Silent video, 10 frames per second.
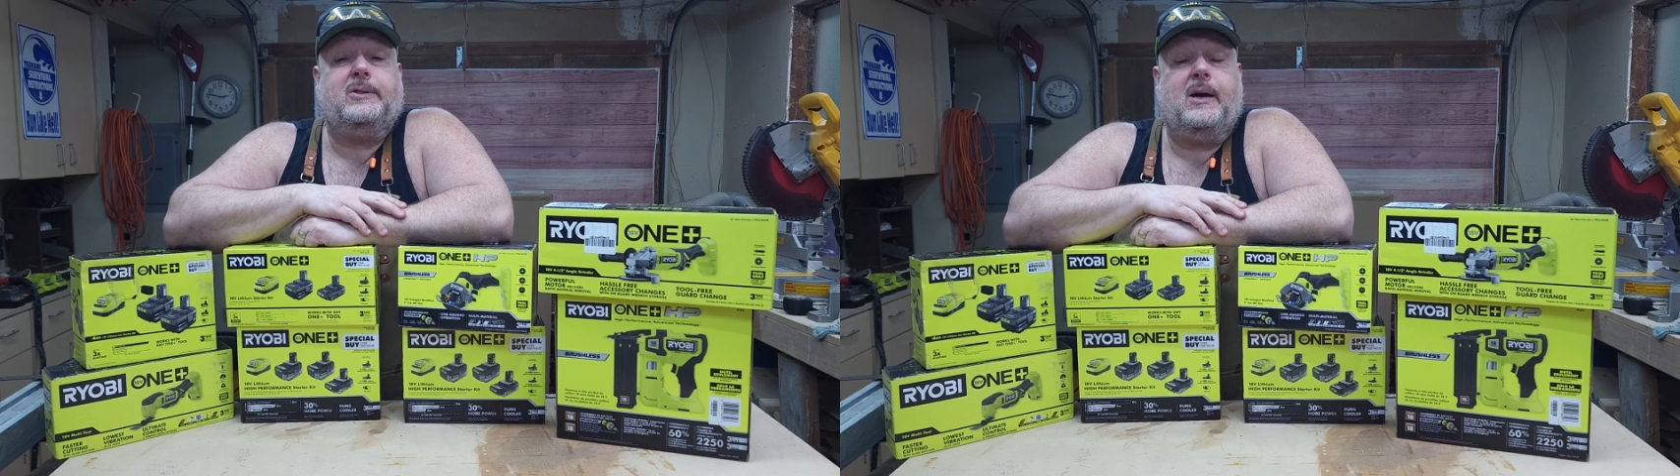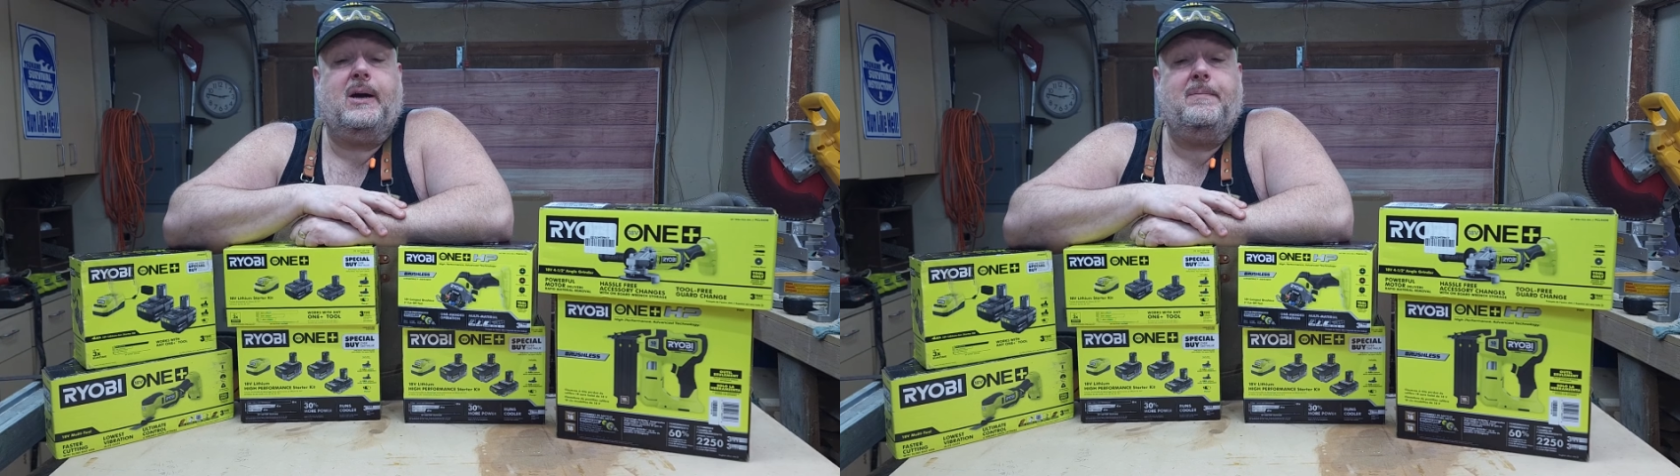
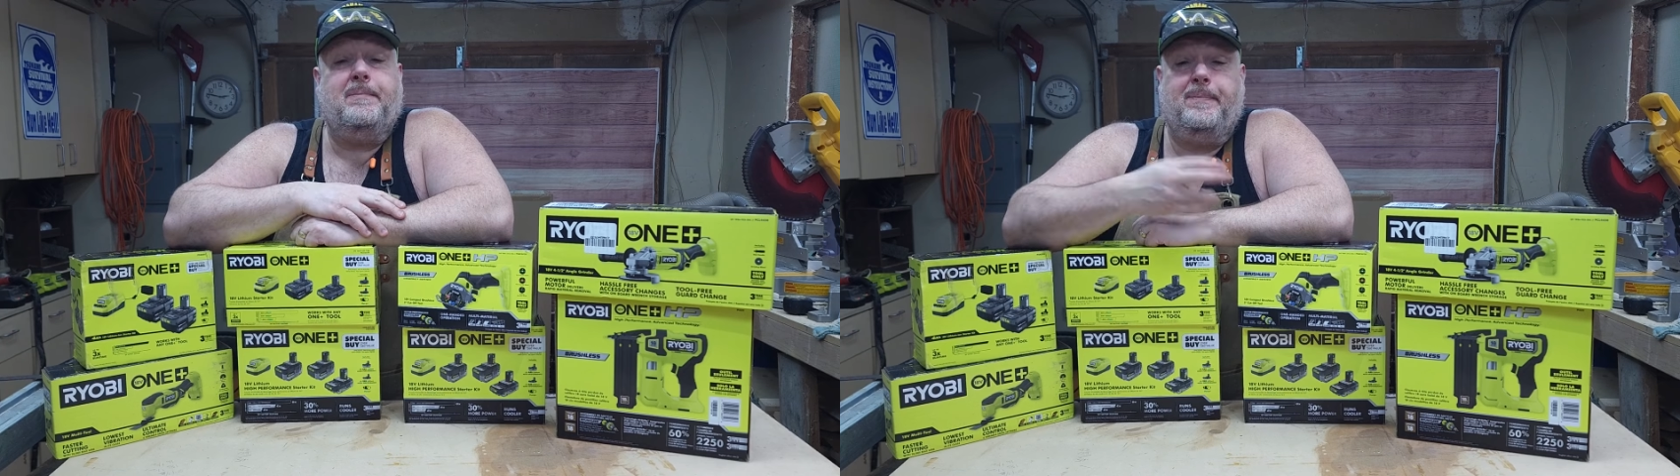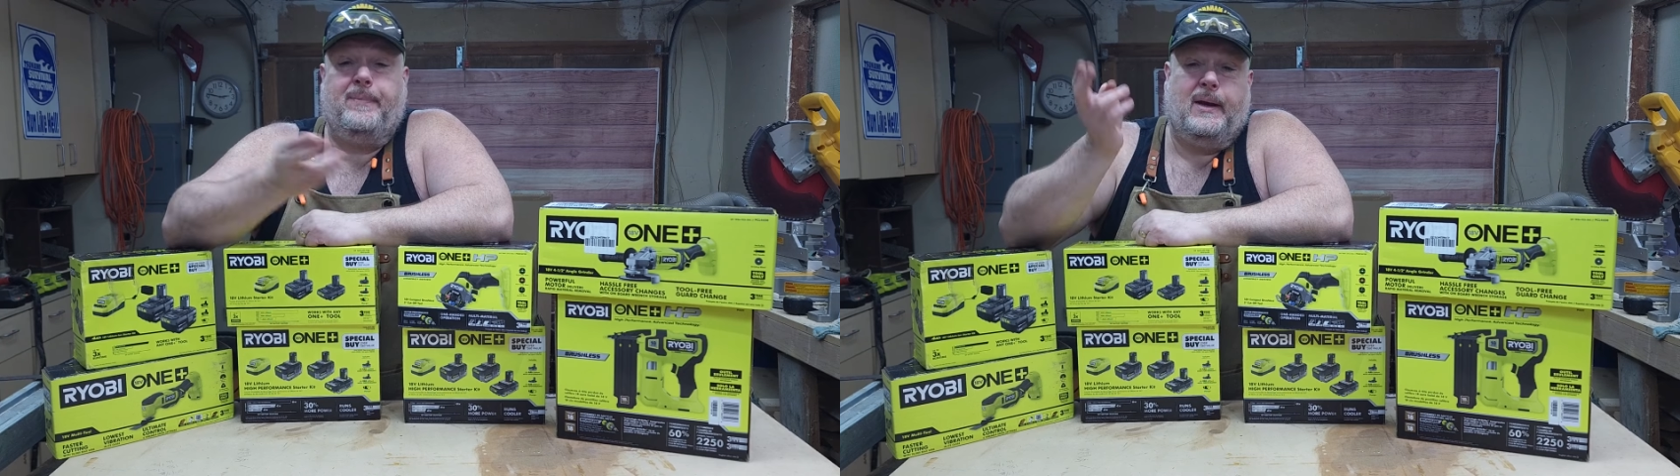
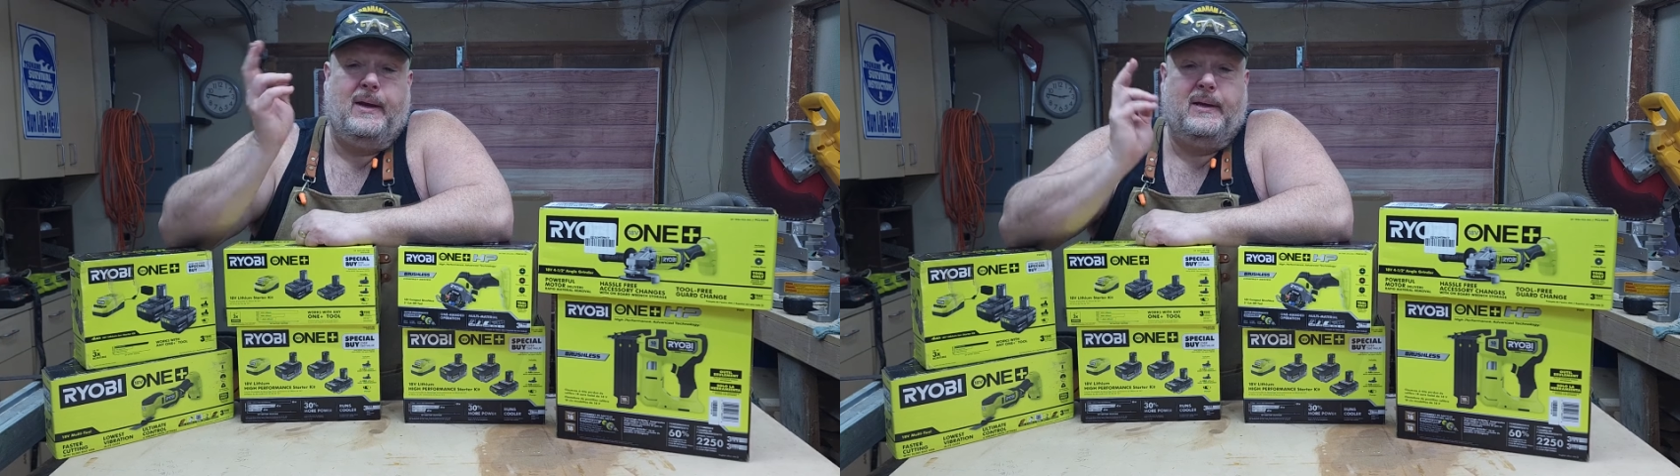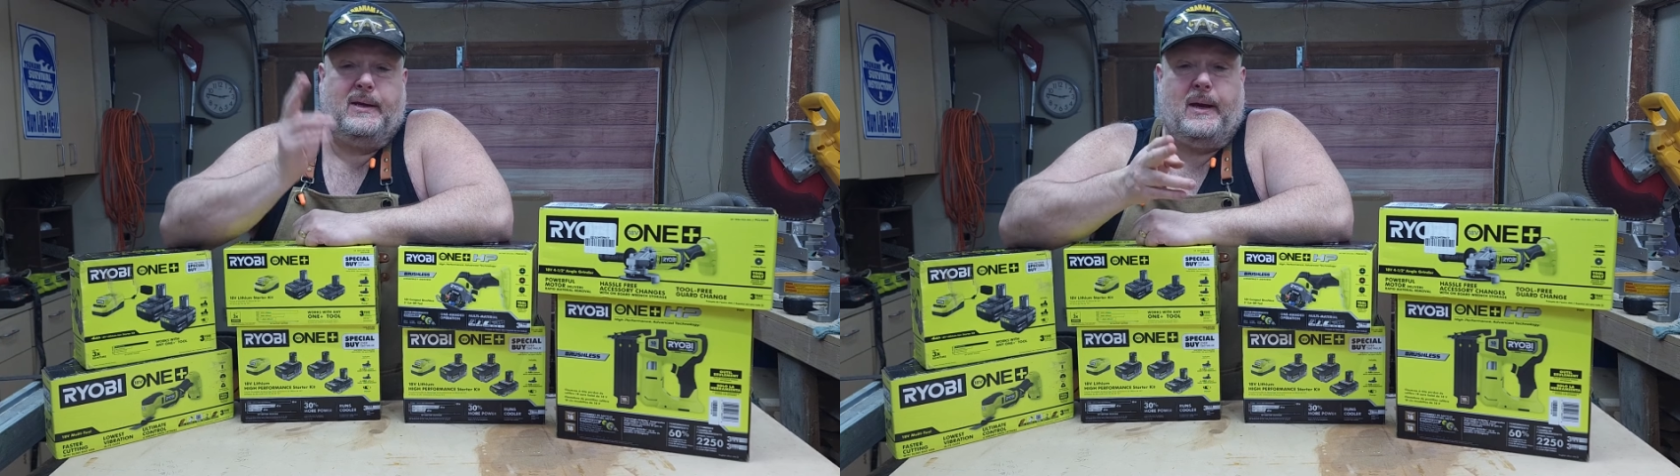time,
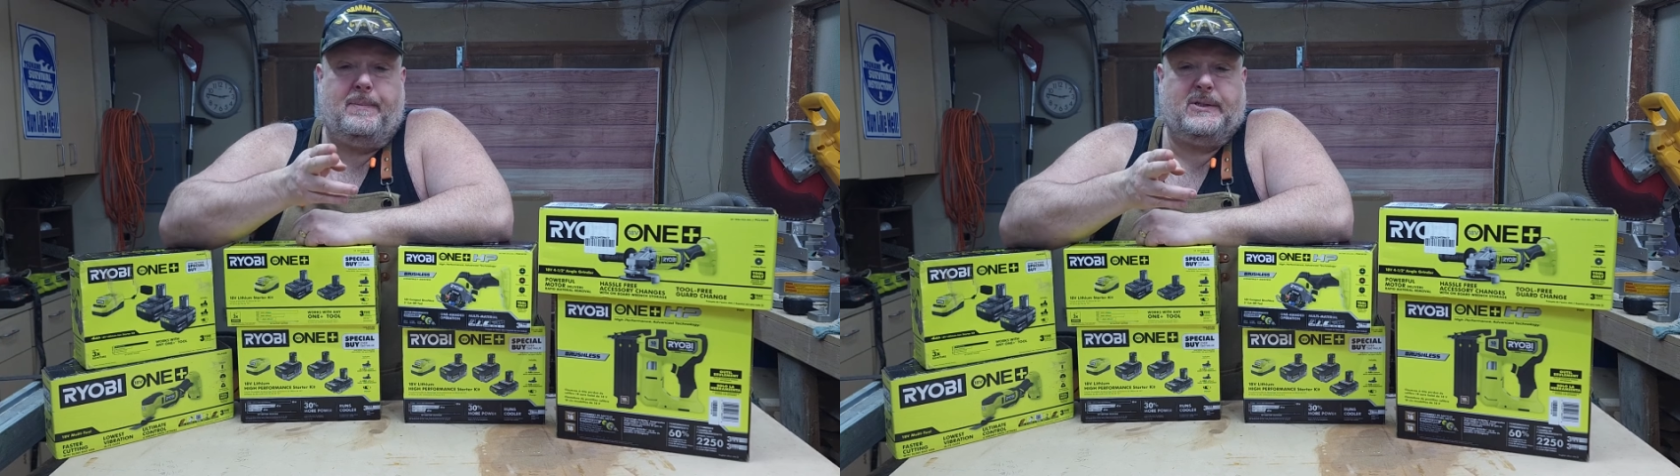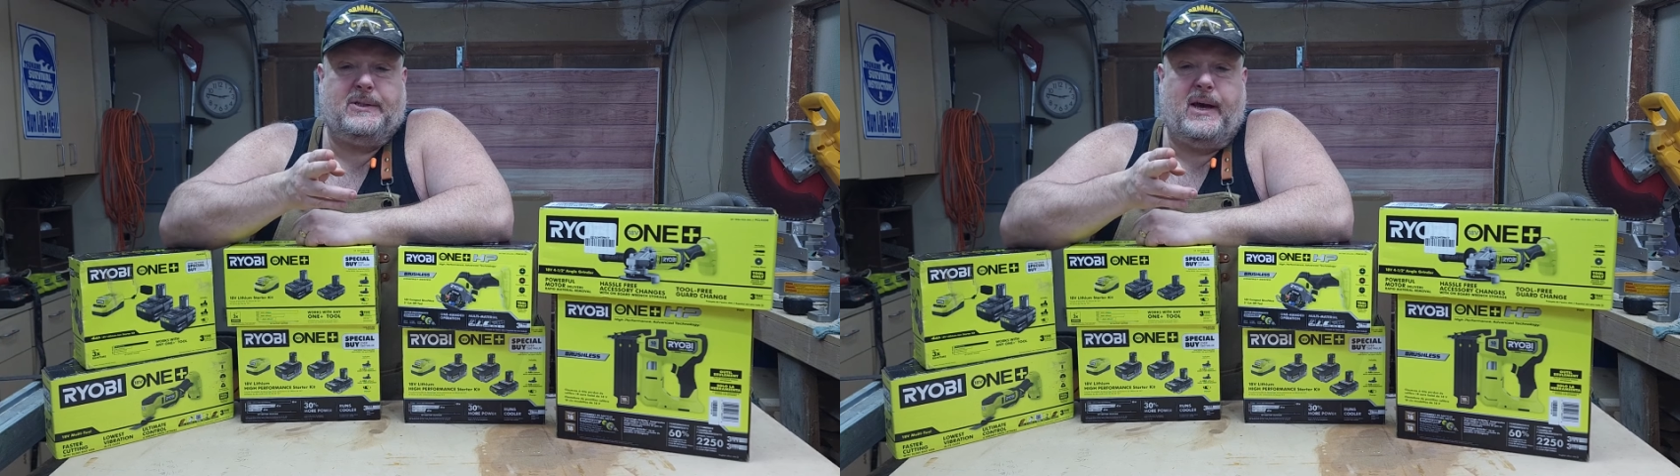
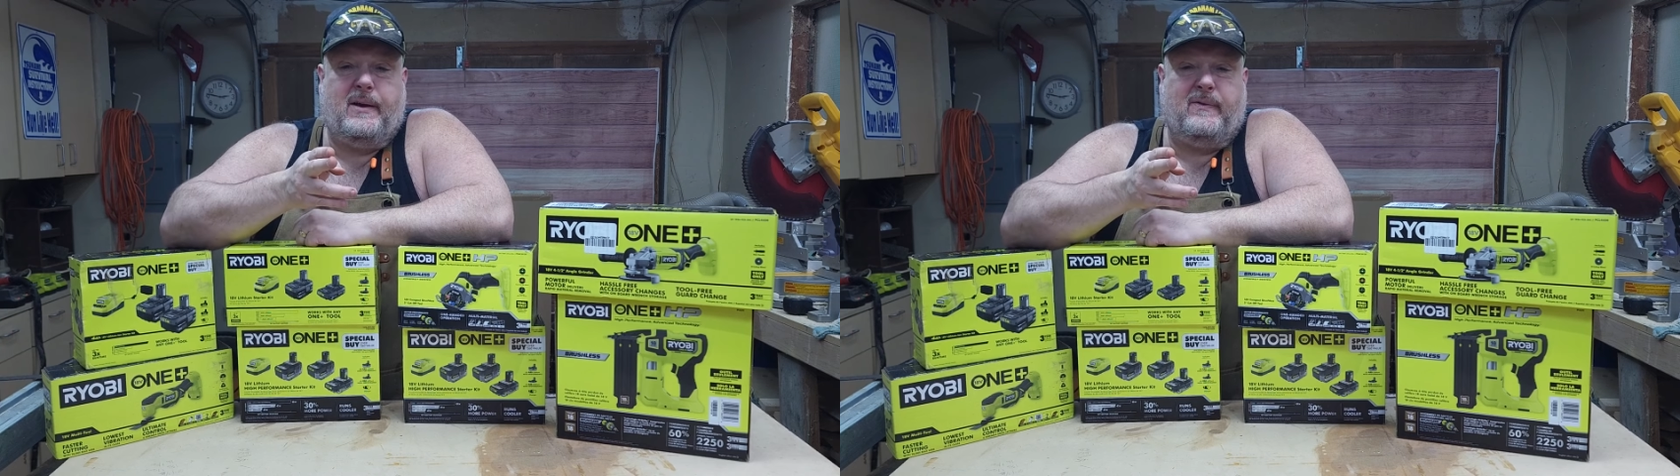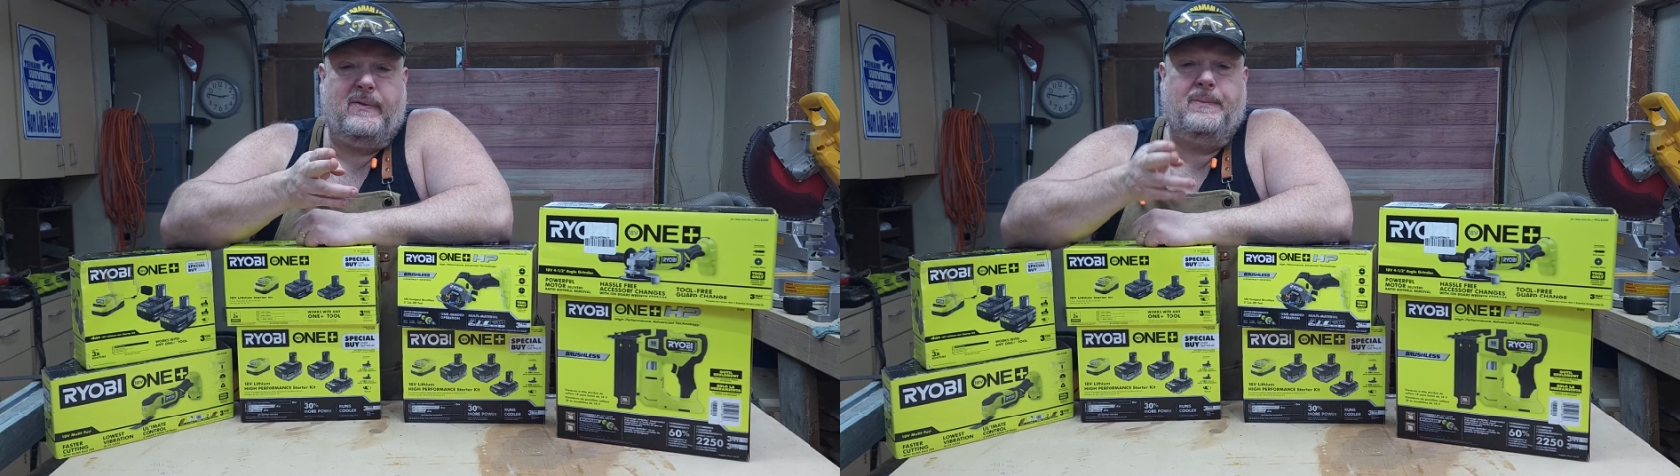keep it safe.